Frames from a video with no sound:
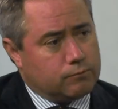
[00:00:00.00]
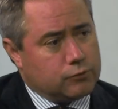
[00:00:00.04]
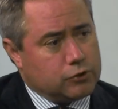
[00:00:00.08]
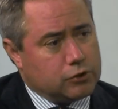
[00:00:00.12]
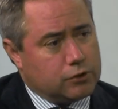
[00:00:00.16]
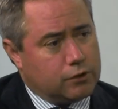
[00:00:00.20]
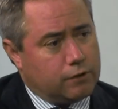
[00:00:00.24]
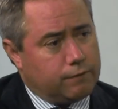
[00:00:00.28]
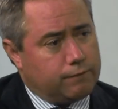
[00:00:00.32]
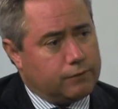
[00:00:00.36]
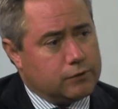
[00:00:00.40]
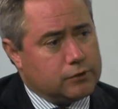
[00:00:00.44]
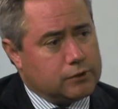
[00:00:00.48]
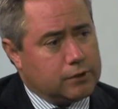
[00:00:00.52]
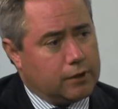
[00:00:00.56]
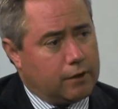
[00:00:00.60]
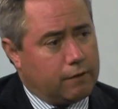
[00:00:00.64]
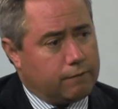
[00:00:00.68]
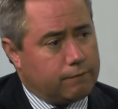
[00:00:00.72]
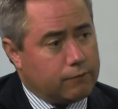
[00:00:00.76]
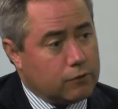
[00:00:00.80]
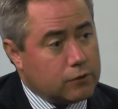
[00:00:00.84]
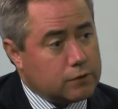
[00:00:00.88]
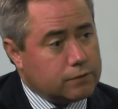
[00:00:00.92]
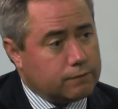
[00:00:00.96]
surface in our
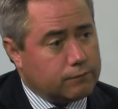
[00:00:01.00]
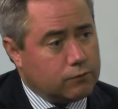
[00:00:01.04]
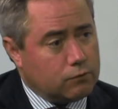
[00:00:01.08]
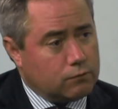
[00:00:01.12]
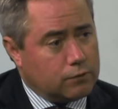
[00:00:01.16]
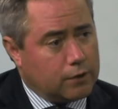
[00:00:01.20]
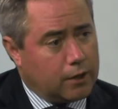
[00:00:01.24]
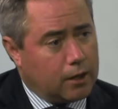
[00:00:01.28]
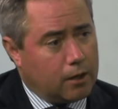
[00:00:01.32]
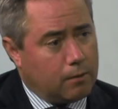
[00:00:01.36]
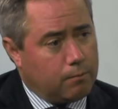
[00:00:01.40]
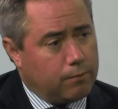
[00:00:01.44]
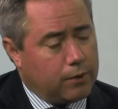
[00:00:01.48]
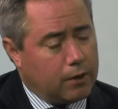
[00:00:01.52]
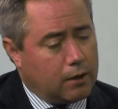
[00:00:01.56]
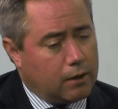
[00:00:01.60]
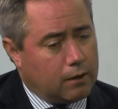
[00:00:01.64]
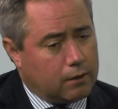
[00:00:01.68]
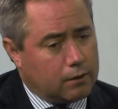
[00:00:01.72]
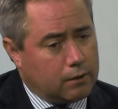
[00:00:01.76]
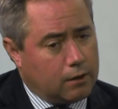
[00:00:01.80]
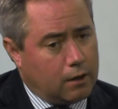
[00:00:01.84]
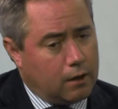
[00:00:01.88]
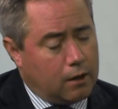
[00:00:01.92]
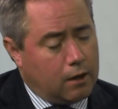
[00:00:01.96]
first field
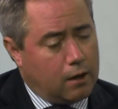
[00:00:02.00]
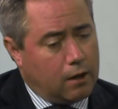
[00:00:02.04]
campaign,